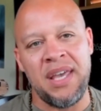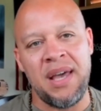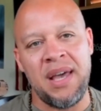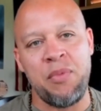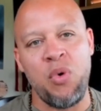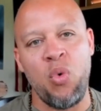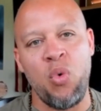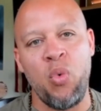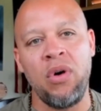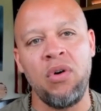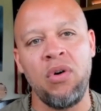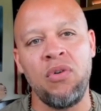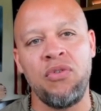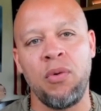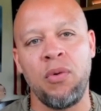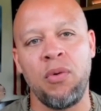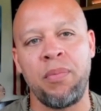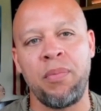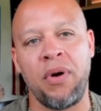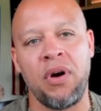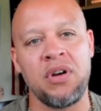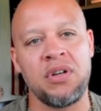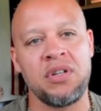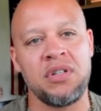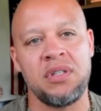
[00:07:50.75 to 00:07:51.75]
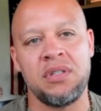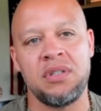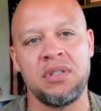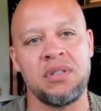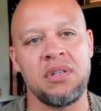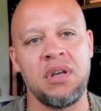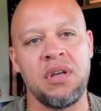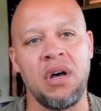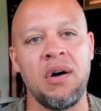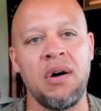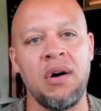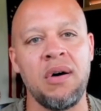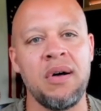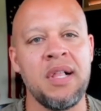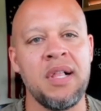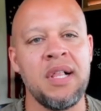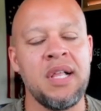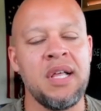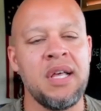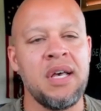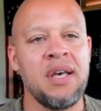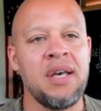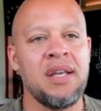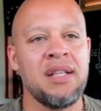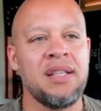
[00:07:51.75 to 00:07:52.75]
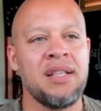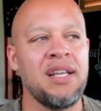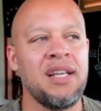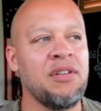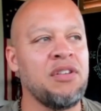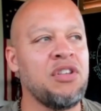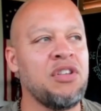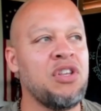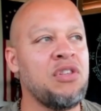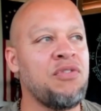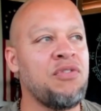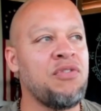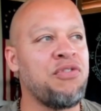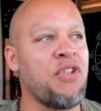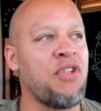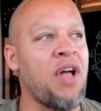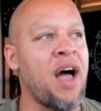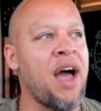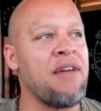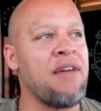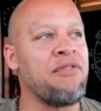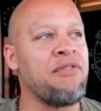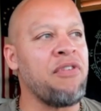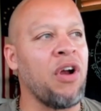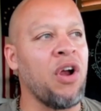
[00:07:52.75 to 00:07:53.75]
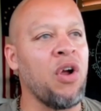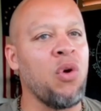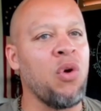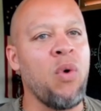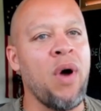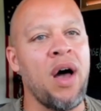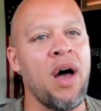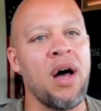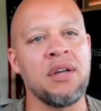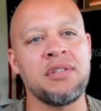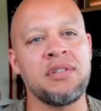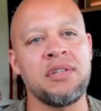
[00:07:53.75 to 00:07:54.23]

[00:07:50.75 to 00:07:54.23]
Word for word: I'm a willful person, so didn't fly very well.